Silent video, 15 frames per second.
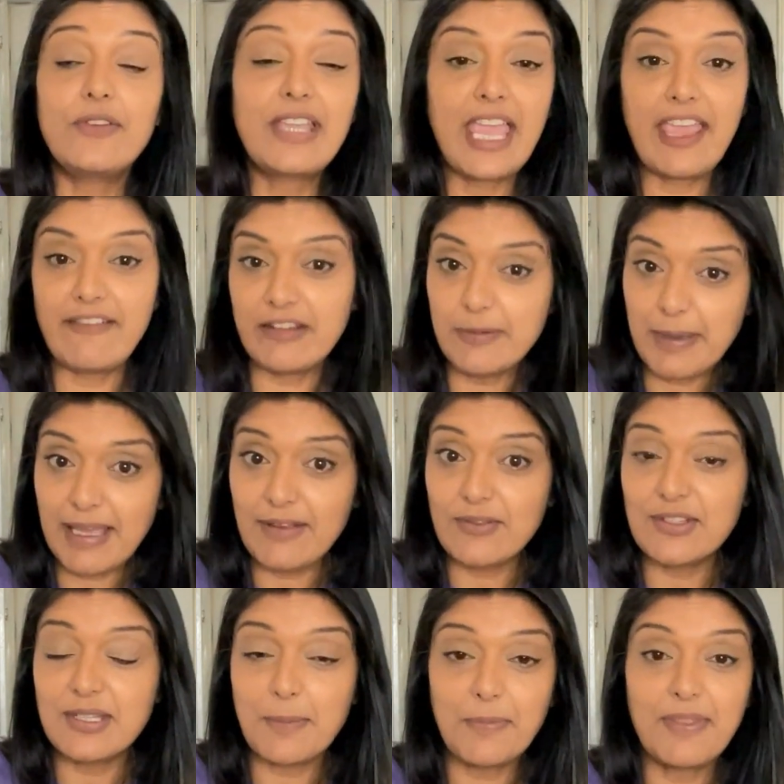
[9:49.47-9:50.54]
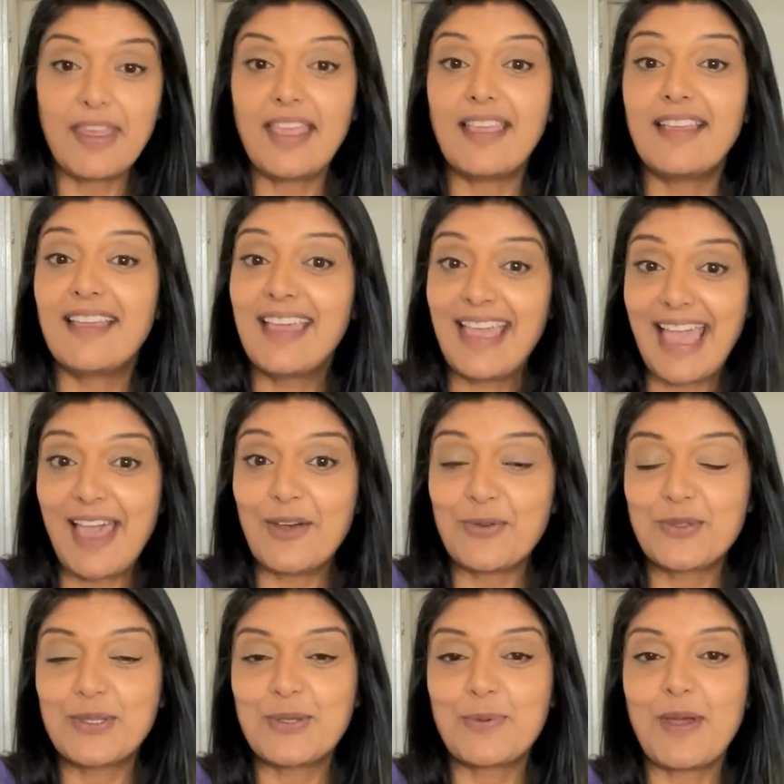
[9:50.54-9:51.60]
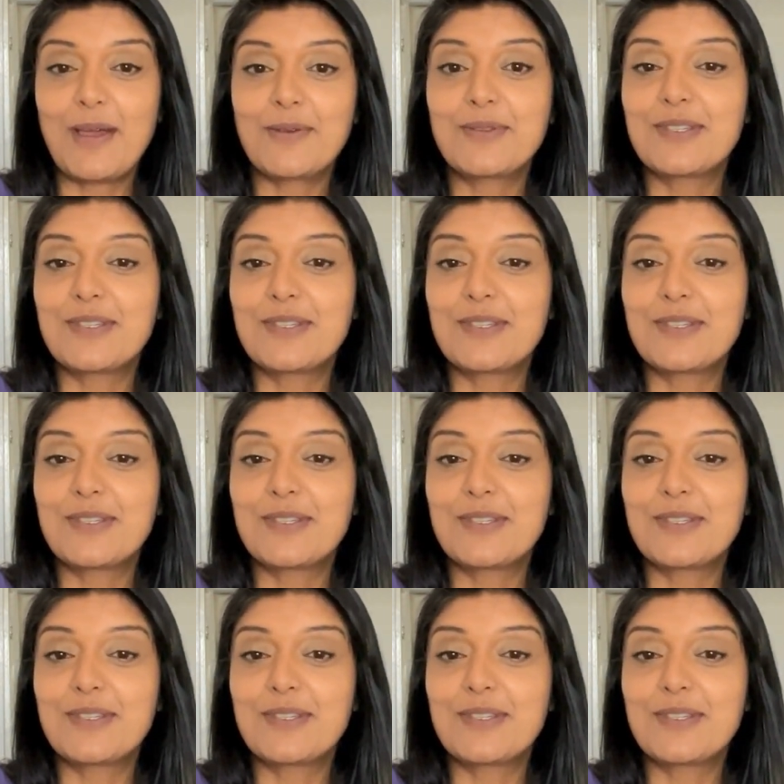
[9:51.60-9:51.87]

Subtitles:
caring about something else as well.